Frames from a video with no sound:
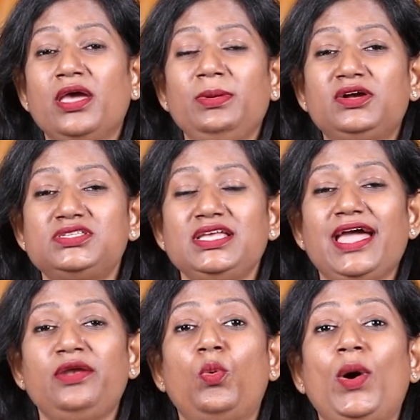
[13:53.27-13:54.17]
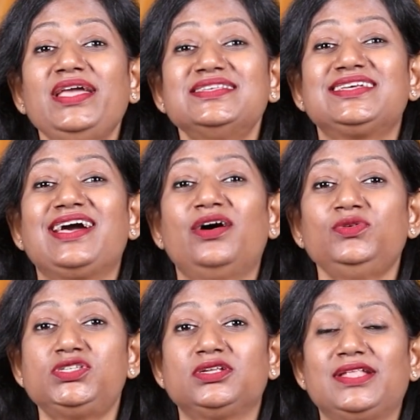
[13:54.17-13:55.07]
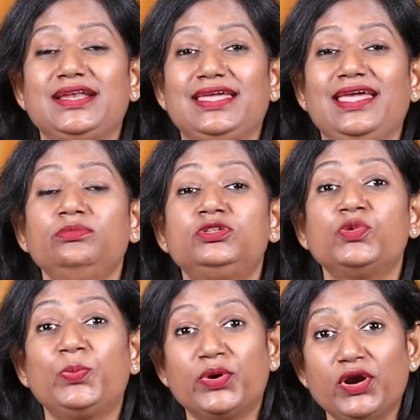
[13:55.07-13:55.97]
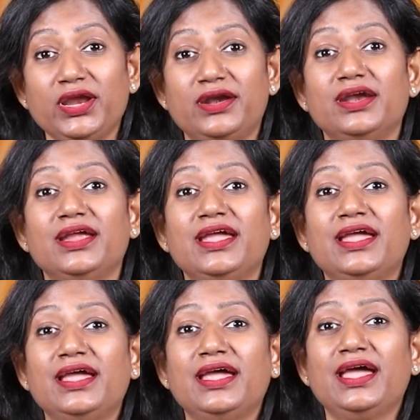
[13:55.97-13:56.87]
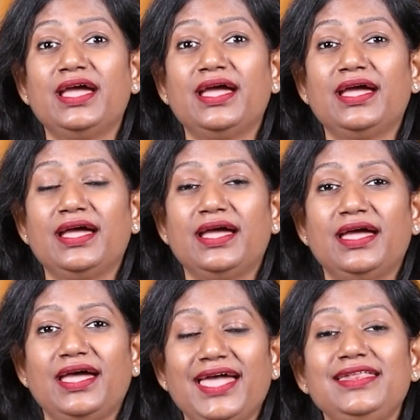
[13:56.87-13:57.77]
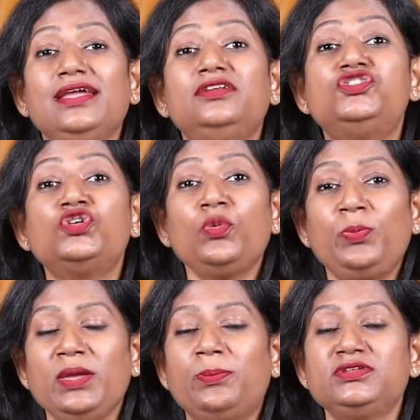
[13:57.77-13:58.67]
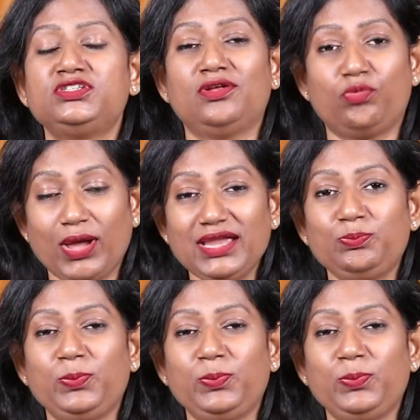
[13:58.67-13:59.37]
because he had wise counsel that came through prayer. And he drew people to the right